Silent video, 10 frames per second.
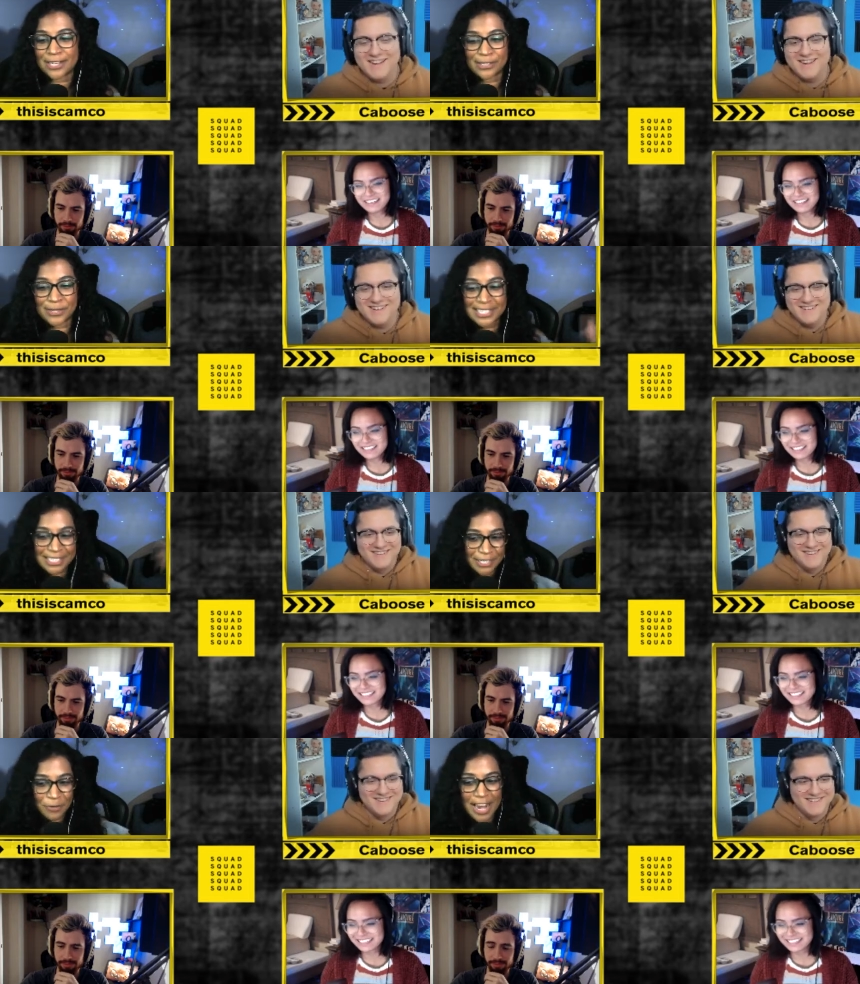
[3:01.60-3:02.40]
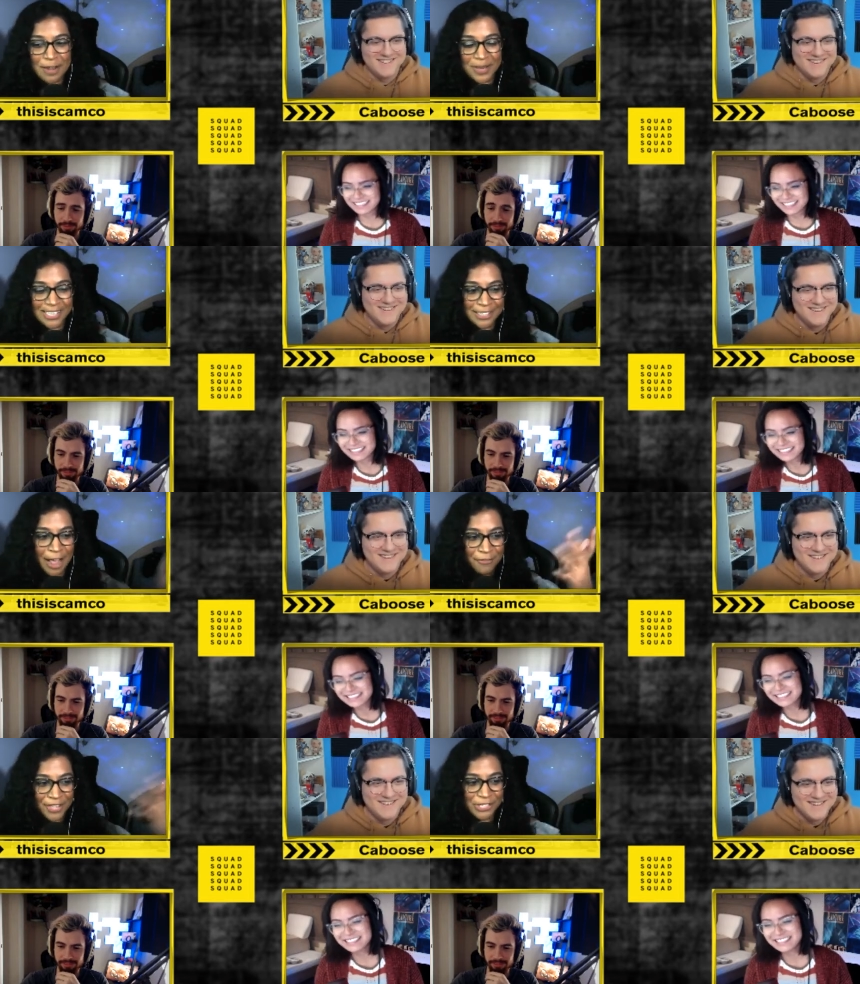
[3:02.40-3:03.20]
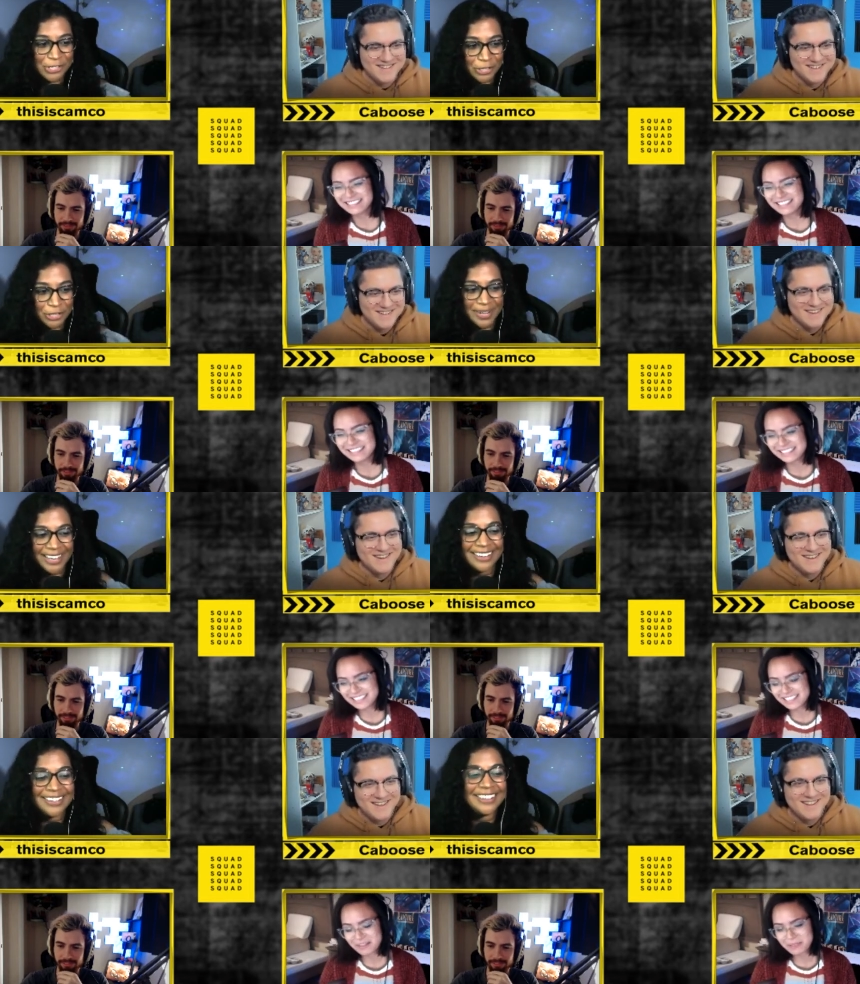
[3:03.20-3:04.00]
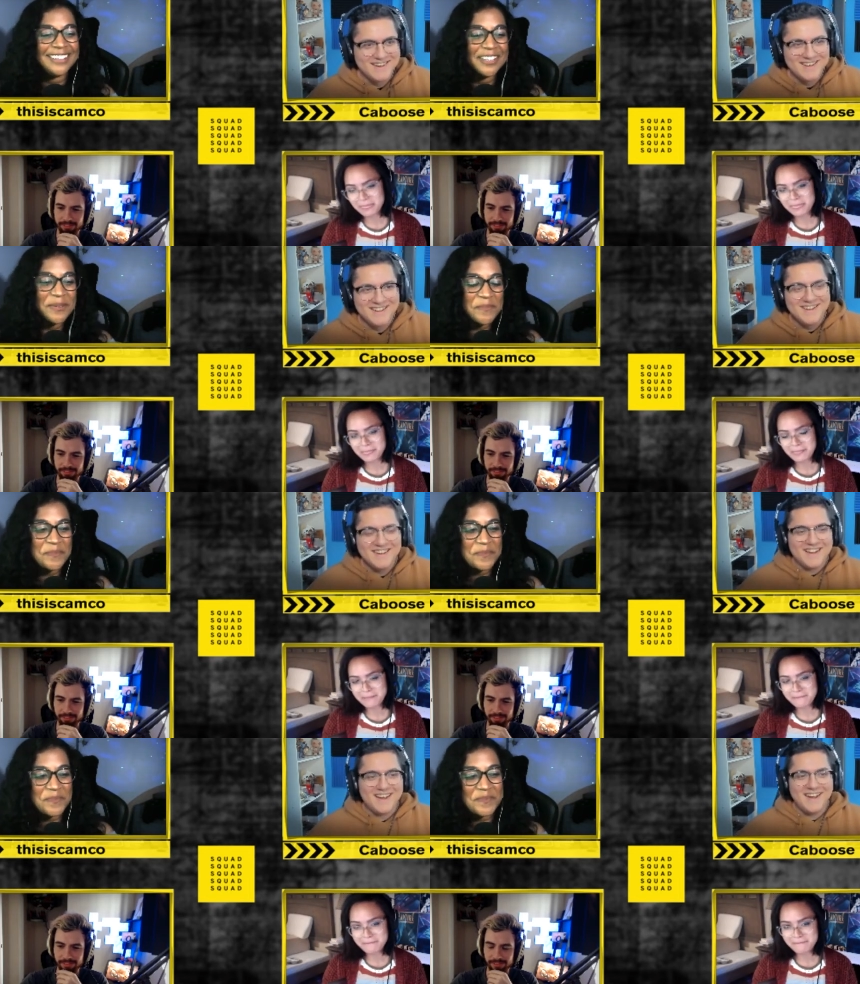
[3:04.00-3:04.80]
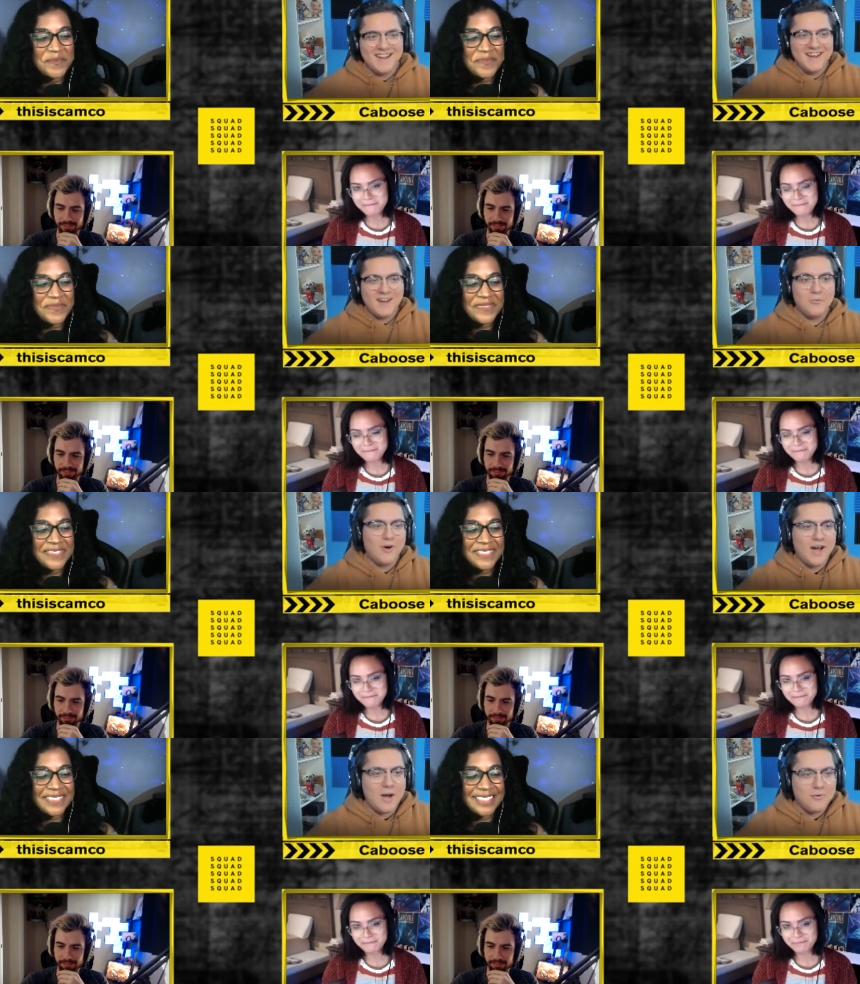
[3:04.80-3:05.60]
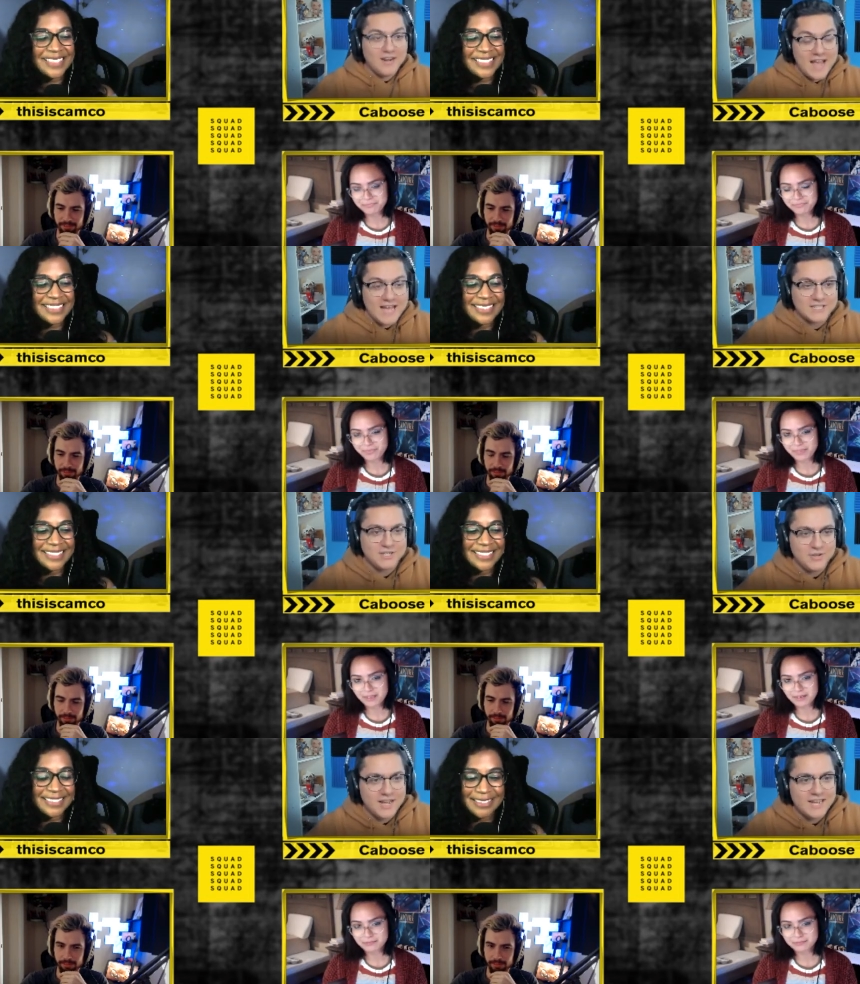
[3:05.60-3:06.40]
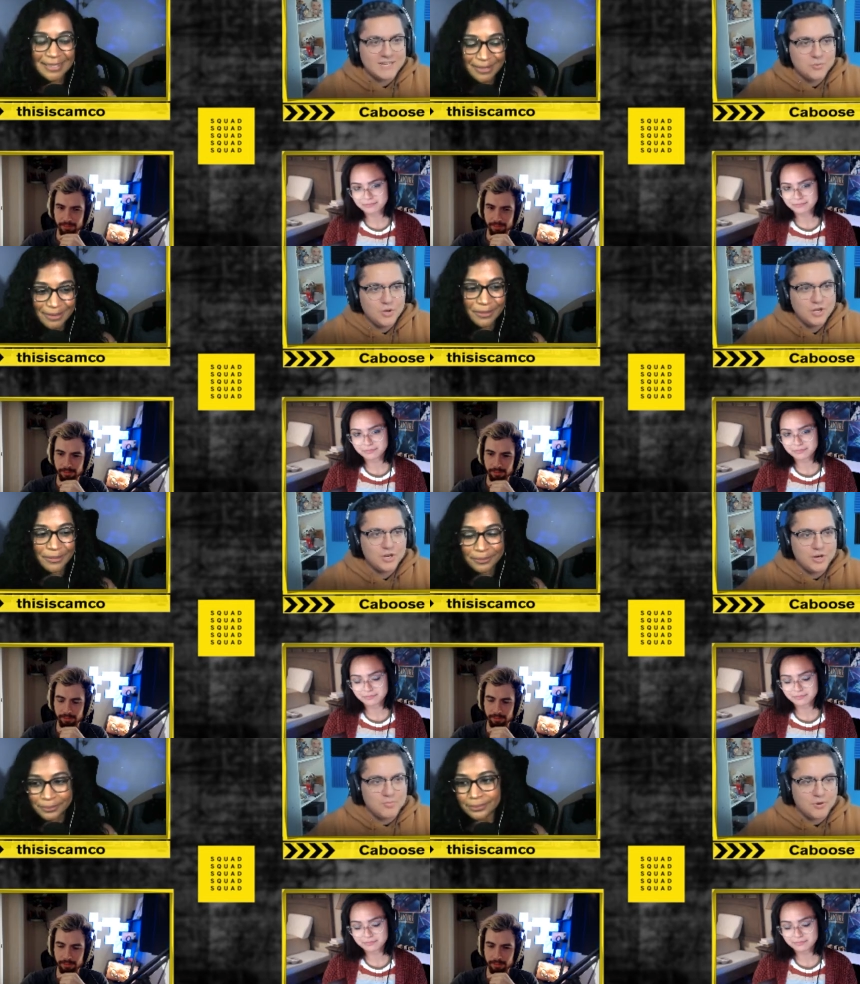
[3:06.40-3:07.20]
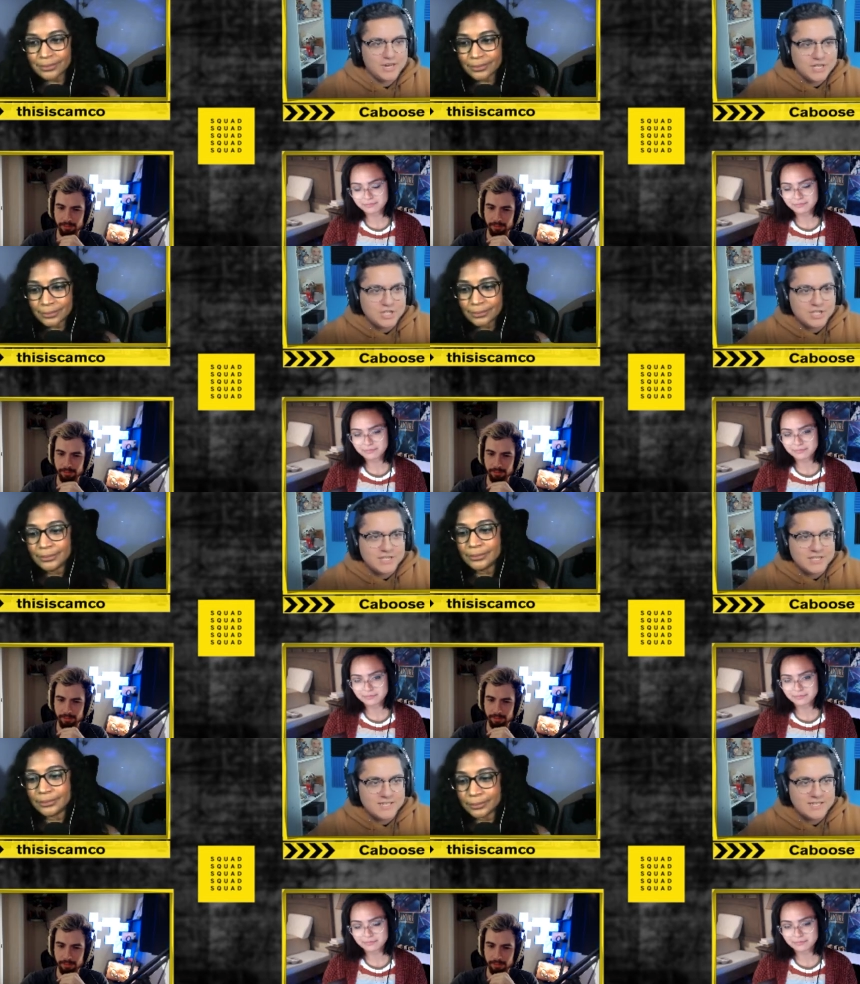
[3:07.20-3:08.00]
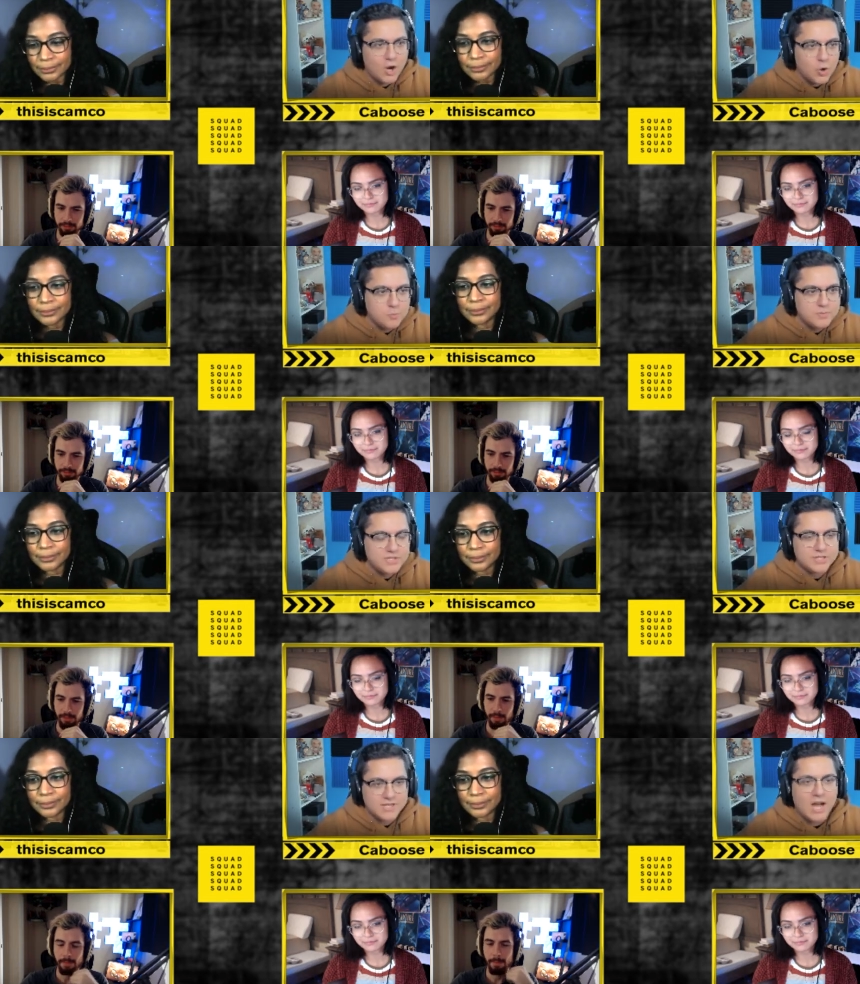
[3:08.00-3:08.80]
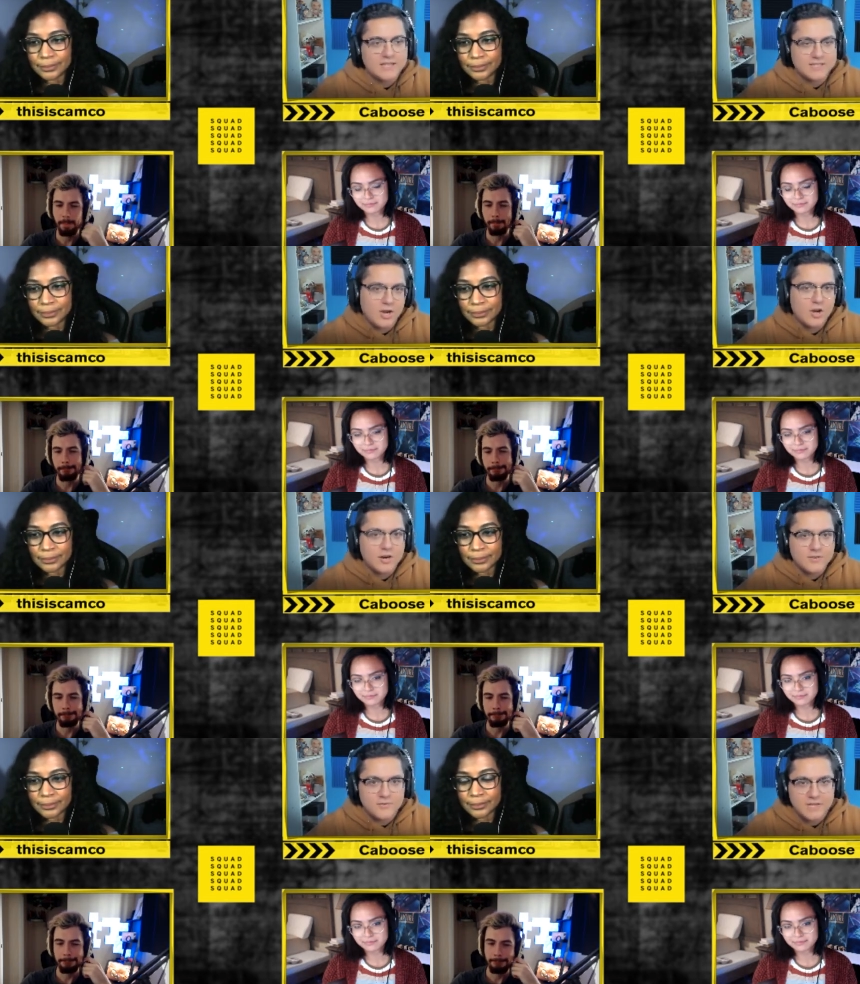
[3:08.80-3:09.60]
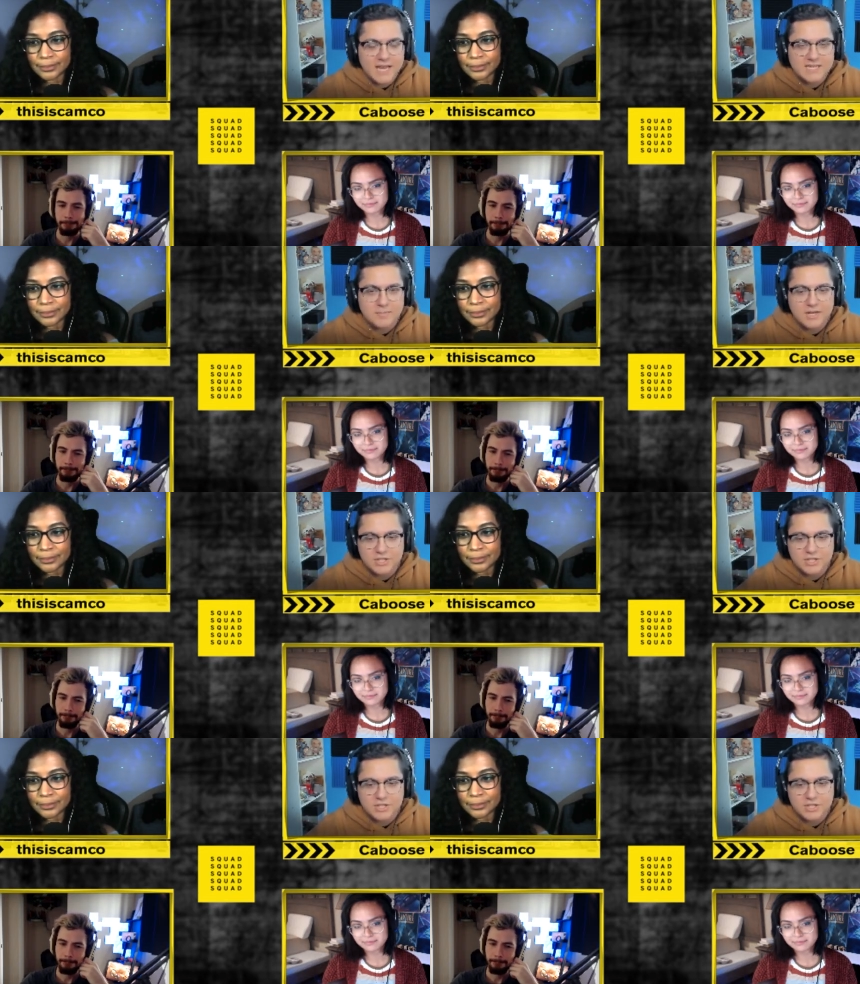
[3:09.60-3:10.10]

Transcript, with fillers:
Speaker 1: so since he's already pissed off, let's just do it.
Speaker 2: Uh, well, I wanted to ask you guys what your predictions, hopes, thoughts are for the Xbox